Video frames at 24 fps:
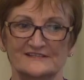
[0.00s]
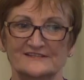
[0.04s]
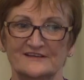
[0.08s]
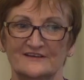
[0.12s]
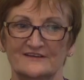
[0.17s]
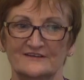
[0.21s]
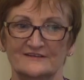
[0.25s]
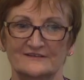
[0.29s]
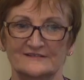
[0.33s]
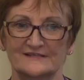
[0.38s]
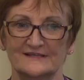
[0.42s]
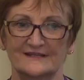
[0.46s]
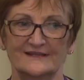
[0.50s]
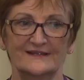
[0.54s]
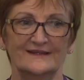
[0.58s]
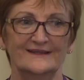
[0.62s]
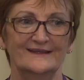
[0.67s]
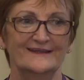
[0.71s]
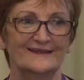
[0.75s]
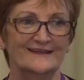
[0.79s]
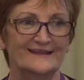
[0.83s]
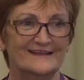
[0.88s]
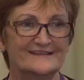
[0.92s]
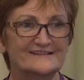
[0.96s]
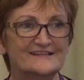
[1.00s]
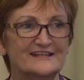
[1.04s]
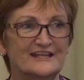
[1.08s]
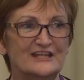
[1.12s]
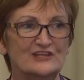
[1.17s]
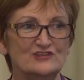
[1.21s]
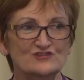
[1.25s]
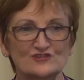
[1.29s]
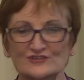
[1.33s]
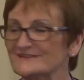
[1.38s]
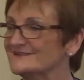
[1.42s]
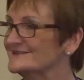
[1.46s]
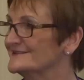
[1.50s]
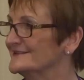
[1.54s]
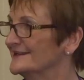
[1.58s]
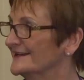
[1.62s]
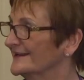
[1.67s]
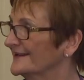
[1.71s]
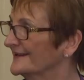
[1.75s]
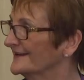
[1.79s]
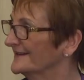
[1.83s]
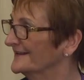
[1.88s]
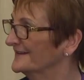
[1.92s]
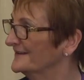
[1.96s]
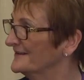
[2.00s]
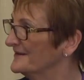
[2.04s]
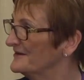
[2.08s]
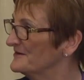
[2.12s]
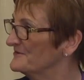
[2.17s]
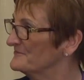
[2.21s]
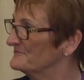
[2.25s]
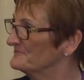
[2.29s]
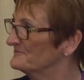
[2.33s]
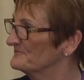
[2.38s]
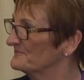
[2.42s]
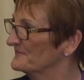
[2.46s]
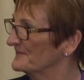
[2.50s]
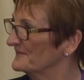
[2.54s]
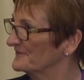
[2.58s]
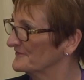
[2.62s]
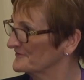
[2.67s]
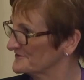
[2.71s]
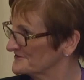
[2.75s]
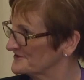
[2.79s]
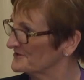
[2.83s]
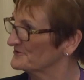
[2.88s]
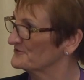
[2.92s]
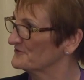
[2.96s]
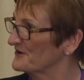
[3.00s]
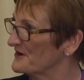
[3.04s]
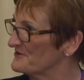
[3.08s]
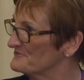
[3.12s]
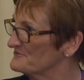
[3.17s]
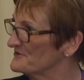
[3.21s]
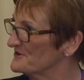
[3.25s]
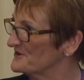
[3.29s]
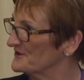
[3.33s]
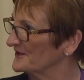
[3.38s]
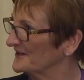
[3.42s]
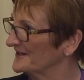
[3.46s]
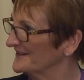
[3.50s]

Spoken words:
So it's an interesting, so great work.